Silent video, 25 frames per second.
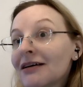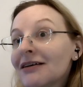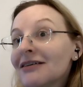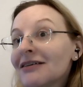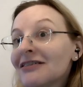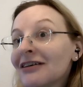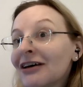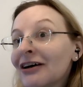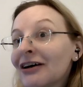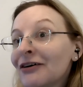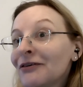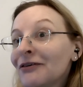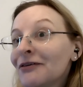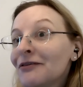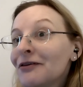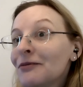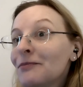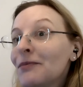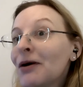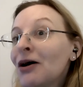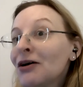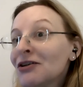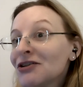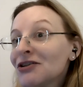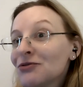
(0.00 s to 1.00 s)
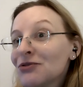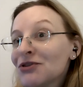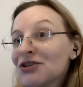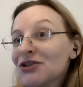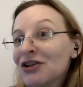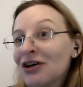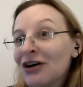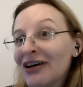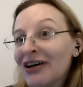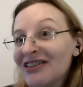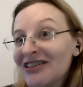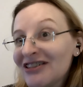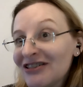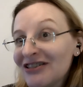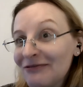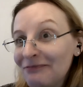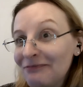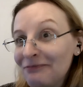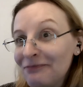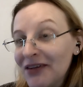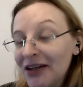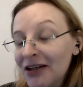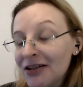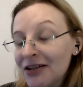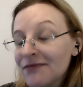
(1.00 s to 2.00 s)
So the particle size
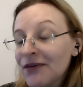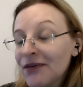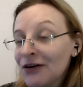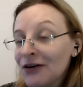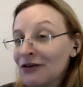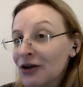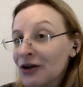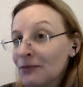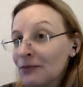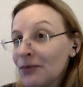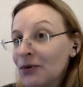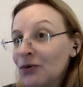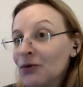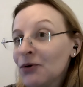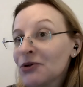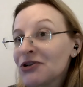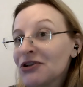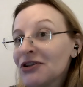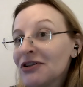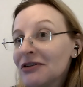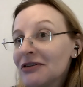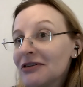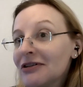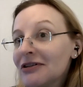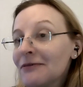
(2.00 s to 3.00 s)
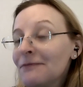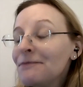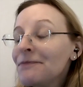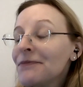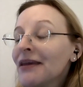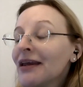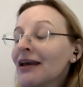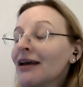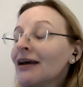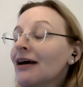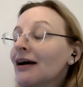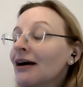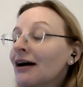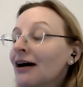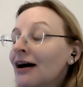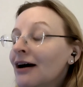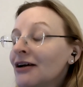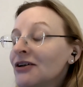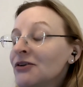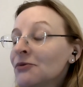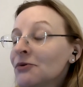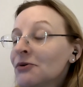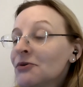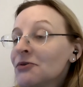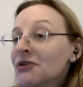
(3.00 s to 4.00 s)
is very important.
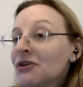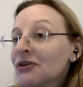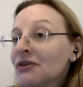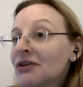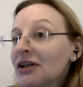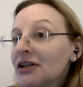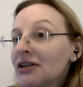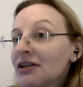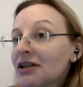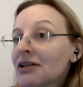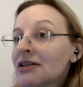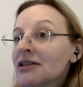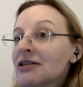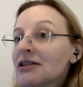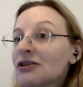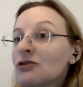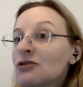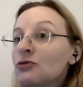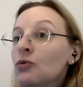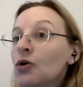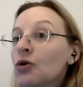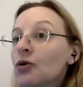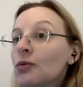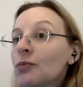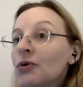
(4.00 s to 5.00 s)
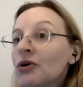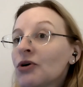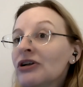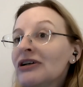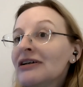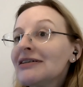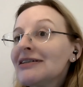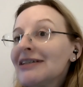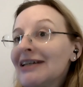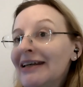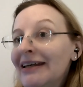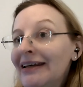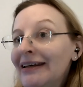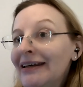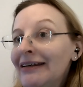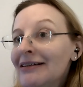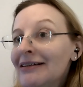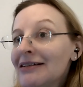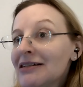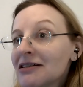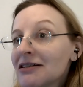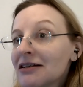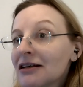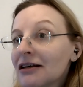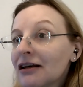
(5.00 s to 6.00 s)
You also need to consider what the product is.
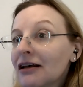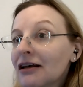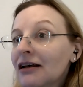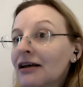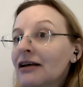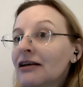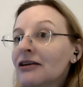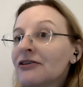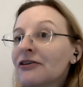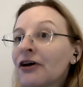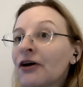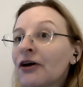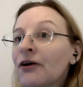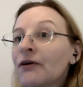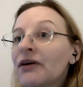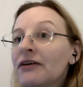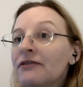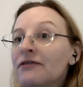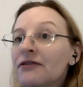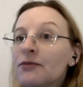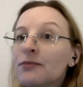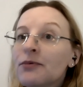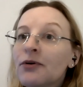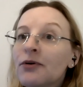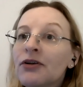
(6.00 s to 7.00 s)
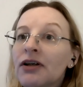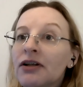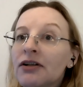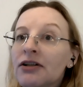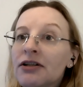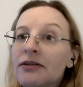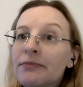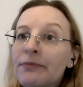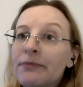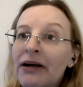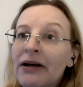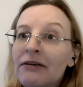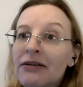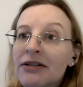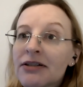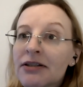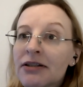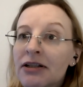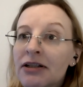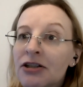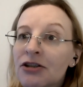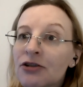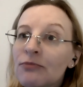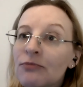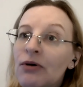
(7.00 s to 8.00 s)
So if the product is
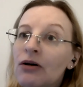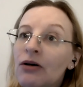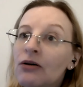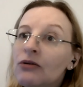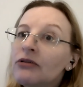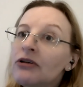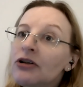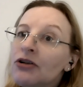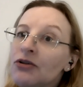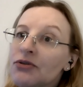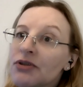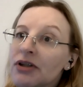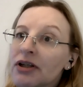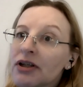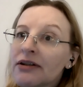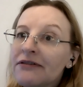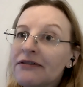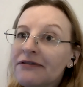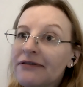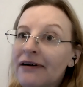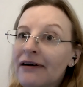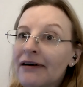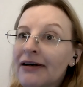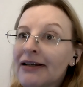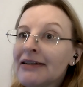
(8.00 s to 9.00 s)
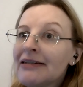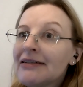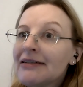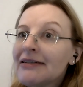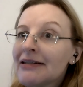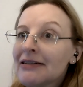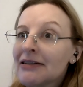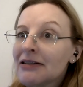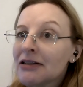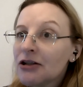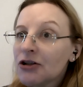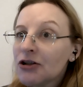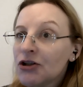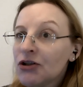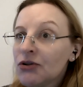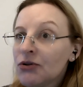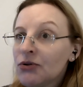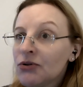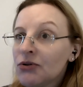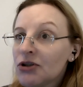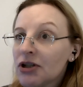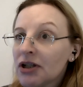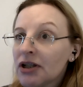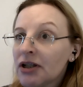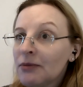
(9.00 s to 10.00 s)
paracetamol, losing the fines isn't
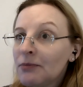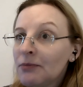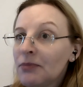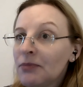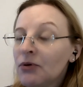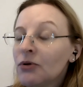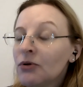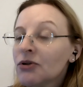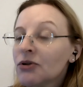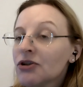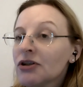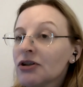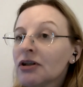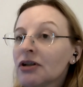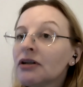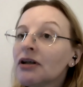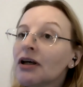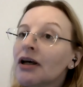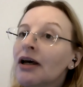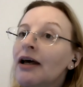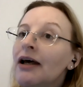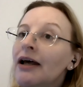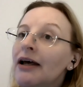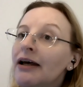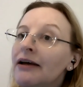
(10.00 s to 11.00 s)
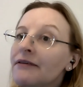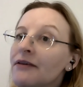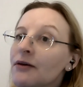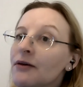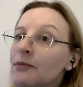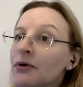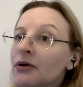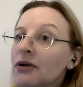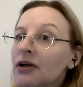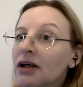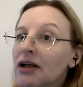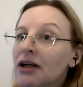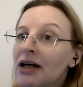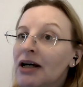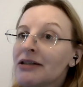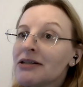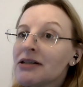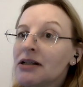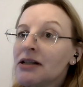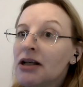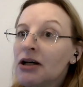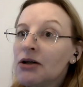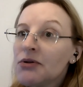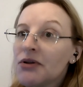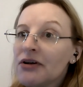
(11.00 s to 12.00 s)
hugely important. If the product has a
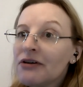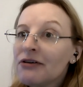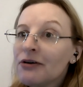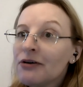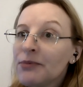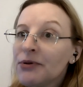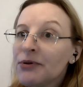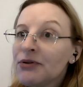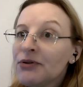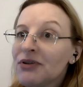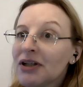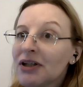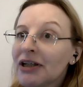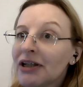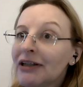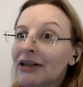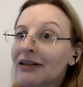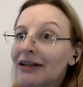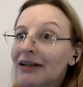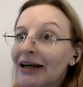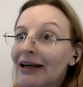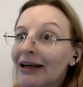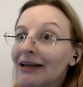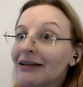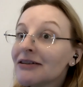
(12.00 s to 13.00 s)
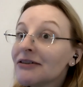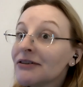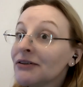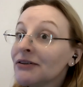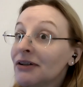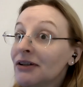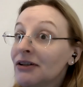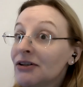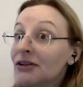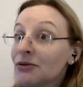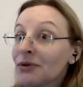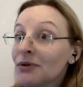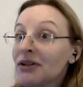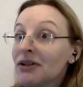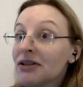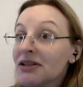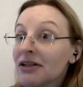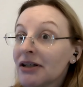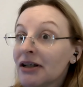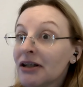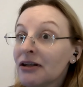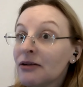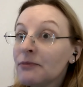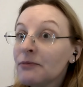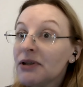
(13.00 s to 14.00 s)
low therapeutic index, you need to
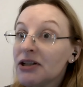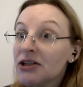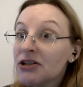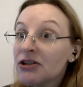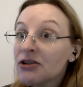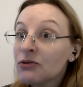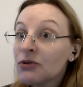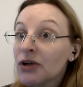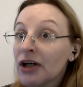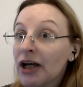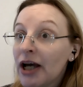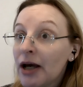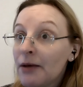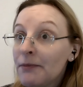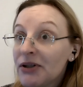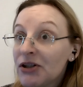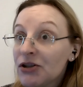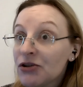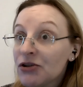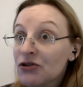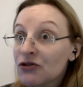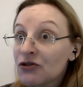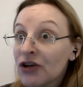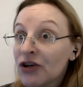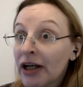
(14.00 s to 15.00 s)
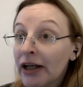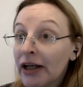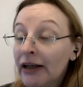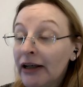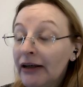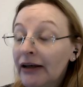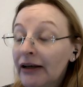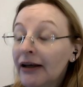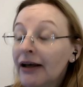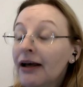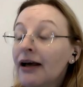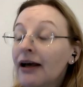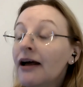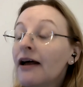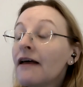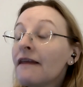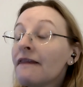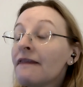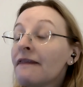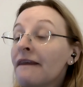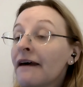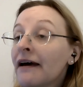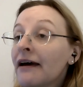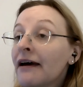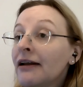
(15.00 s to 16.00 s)
understand the medicinal chemistry,
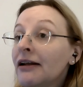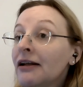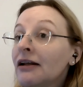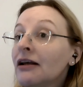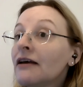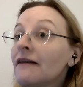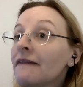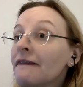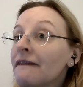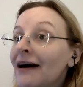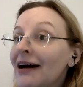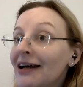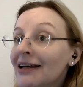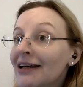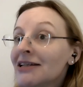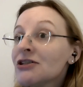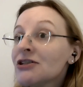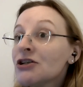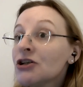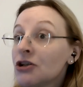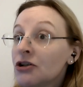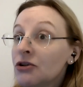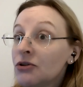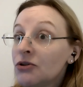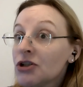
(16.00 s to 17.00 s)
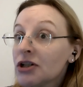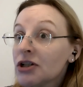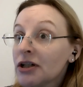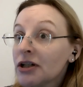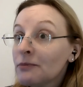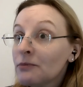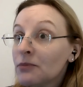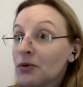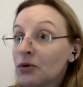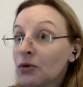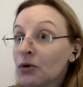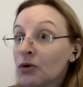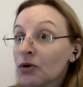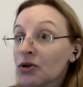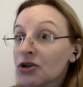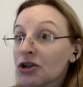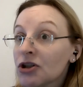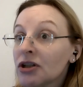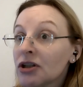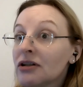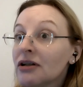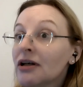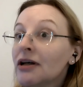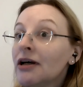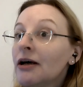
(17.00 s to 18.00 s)
then that is hugely
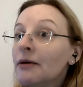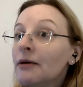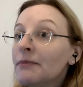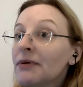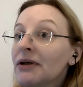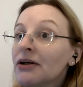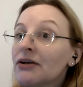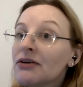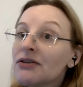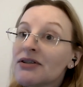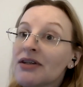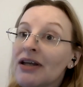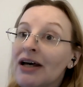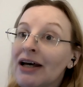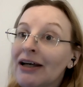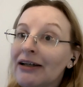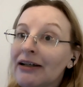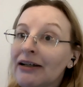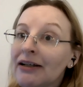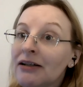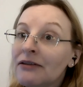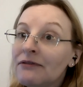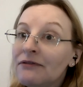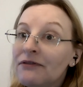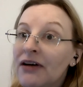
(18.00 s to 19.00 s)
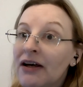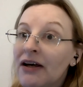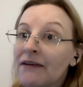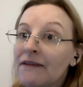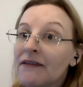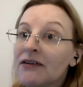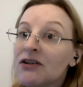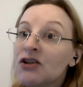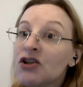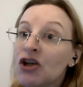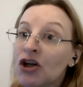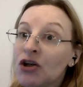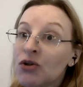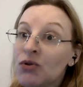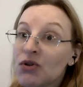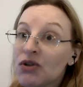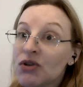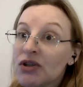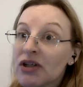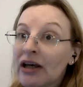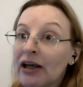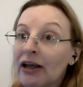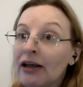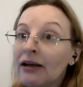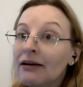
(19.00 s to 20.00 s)
important because that can affect the
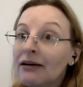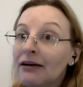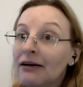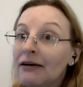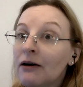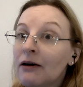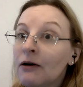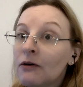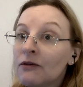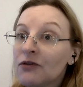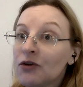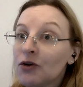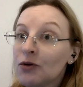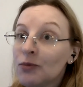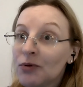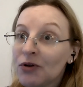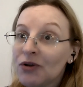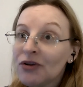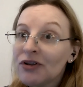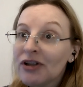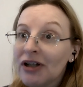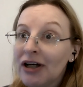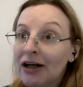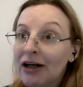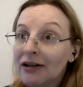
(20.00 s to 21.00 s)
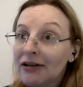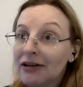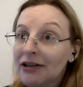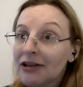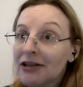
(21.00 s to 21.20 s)
dosing of your product.